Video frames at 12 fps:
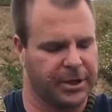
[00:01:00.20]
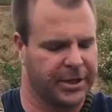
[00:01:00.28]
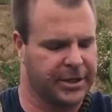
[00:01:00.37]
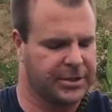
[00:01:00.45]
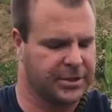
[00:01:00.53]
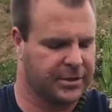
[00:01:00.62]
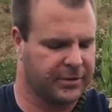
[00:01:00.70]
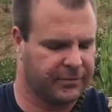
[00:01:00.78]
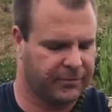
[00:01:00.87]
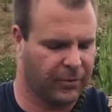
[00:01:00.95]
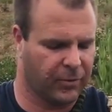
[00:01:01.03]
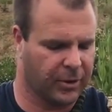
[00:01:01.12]
place
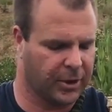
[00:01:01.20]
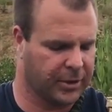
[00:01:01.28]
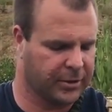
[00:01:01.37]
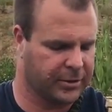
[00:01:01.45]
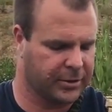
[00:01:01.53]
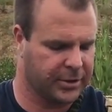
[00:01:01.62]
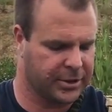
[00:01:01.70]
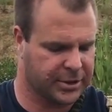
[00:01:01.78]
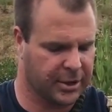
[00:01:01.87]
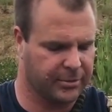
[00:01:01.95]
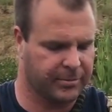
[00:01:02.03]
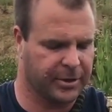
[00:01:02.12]
for a
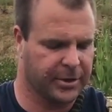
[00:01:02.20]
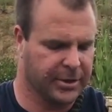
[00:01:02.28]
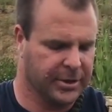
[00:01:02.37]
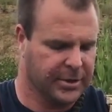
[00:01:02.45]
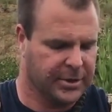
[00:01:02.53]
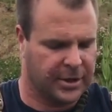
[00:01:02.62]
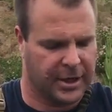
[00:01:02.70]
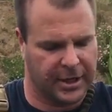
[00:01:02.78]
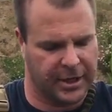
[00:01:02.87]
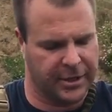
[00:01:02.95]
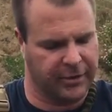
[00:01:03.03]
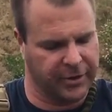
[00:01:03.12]
scope.
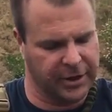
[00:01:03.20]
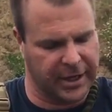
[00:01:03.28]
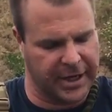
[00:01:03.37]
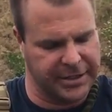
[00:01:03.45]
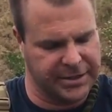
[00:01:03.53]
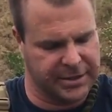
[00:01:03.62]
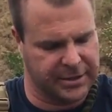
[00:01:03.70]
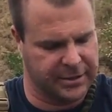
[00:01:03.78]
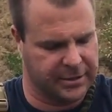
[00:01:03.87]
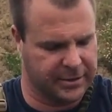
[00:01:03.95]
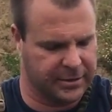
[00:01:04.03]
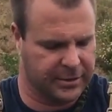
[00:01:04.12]
And I realized
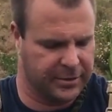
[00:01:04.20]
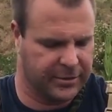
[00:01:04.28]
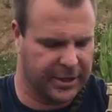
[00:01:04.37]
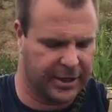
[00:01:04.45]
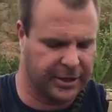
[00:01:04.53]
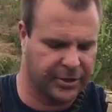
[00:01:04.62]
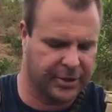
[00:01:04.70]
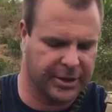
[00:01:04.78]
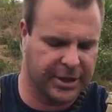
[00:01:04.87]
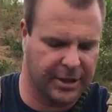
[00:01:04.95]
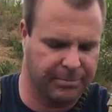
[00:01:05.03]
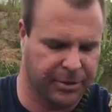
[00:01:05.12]
that you
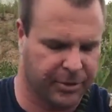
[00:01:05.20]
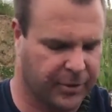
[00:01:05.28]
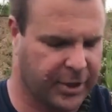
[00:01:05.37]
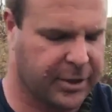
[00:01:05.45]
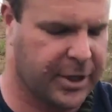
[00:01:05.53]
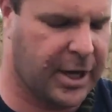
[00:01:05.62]
could keep the rear